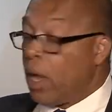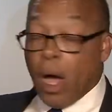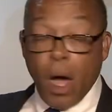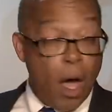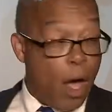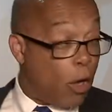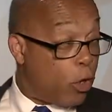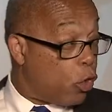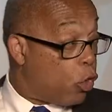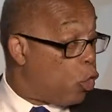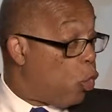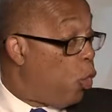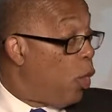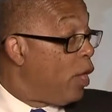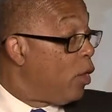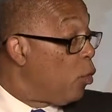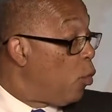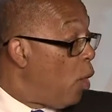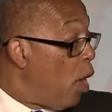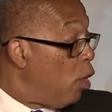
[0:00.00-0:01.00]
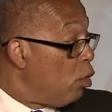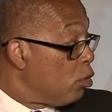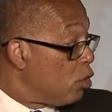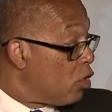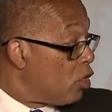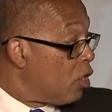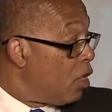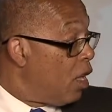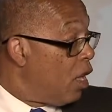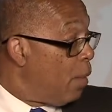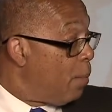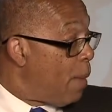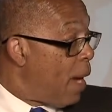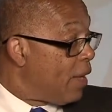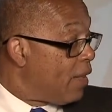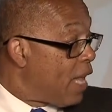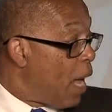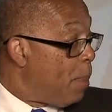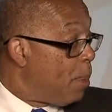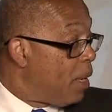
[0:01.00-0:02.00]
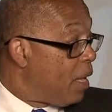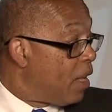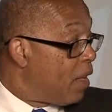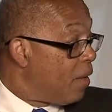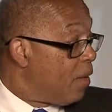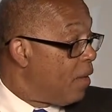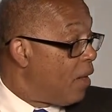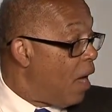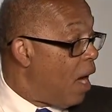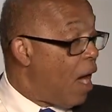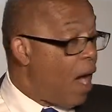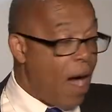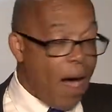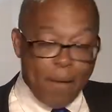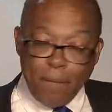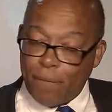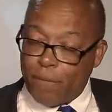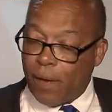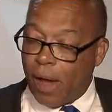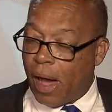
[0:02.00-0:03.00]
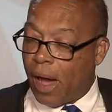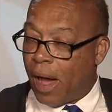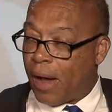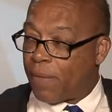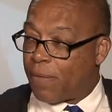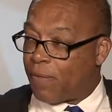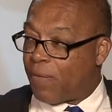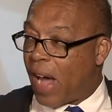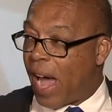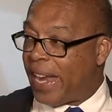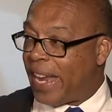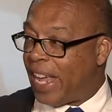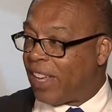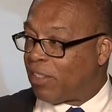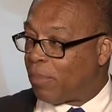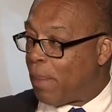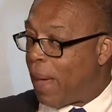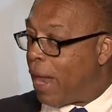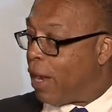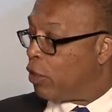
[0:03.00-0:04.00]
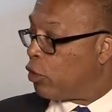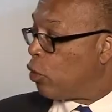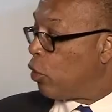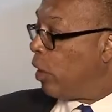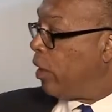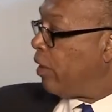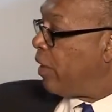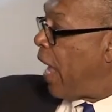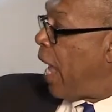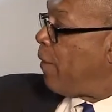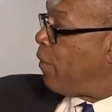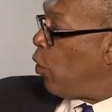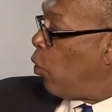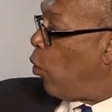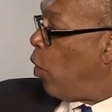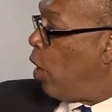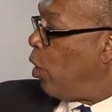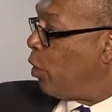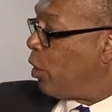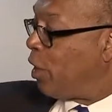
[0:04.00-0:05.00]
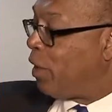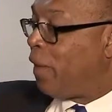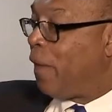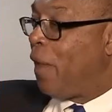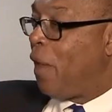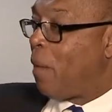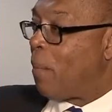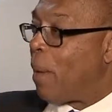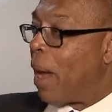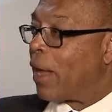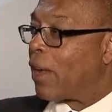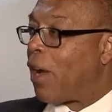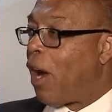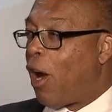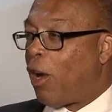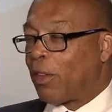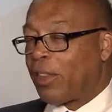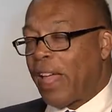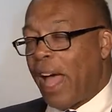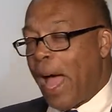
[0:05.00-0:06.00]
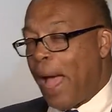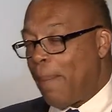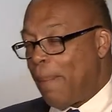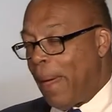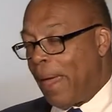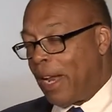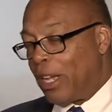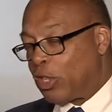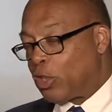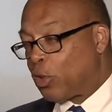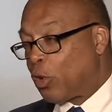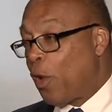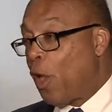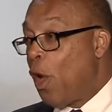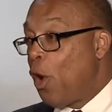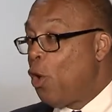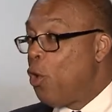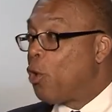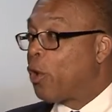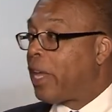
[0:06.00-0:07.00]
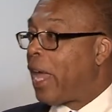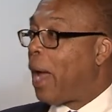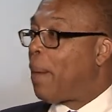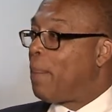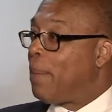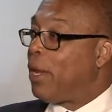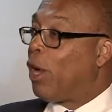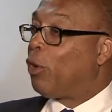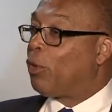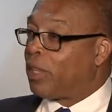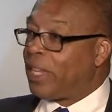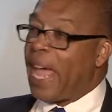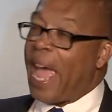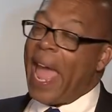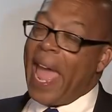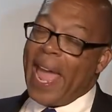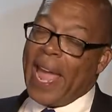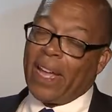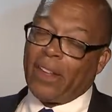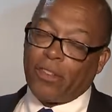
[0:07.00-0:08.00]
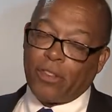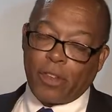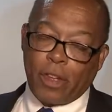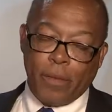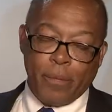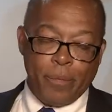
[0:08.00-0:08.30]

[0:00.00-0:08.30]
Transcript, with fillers: uh, Quinn Welch, my deputy uh, uh, finance manager, and David Weldon, my call time manager, who kept me on task